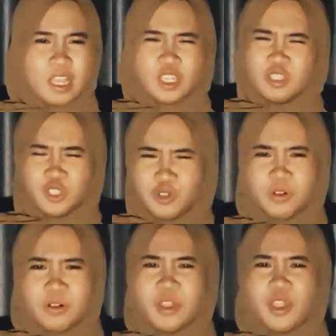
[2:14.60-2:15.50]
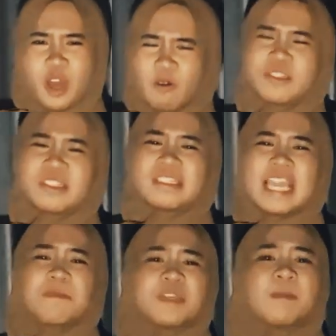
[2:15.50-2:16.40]
Sure, those
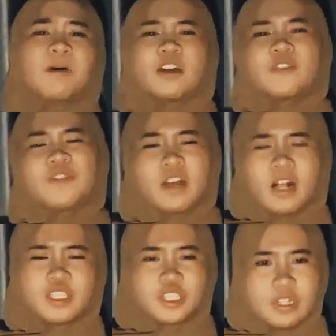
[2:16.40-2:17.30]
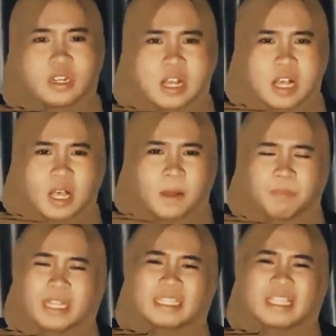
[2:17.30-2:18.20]
can be a part of a culture,
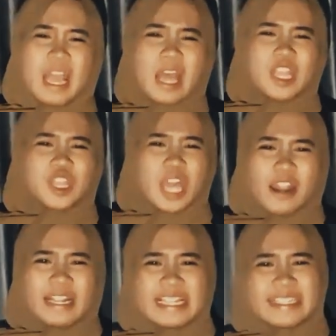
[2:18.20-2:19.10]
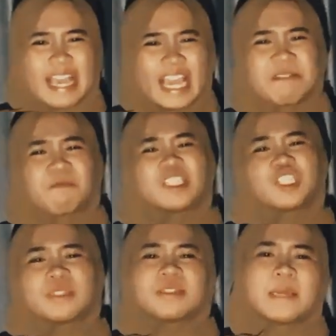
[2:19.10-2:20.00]
but there is a
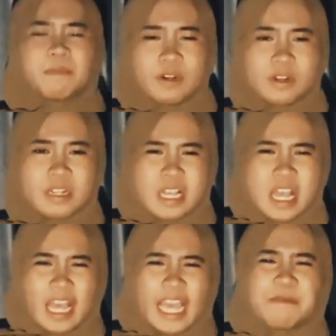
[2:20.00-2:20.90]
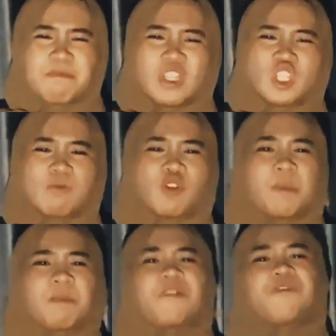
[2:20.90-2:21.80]
much deeper, a much
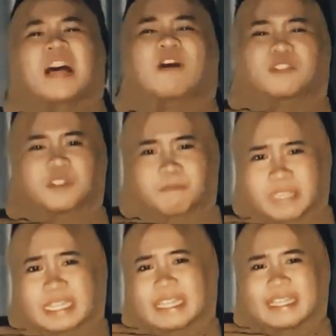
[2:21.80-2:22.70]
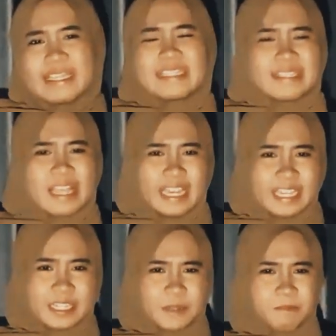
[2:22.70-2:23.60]
more profound meaning inside.